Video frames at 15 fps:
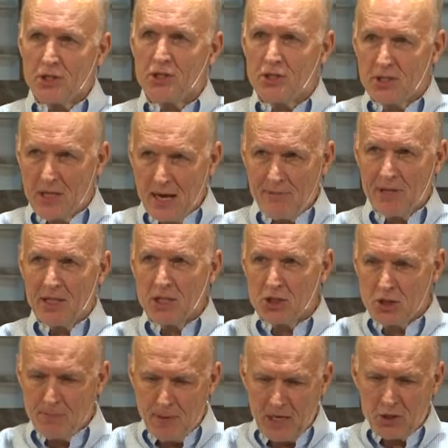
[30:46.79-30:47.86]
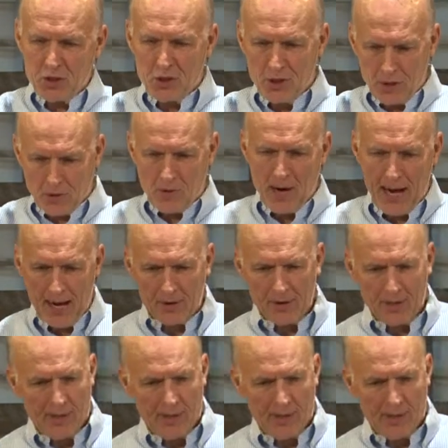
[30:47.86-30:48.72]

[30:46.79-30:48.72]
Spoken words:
is giving this speech to the crowd?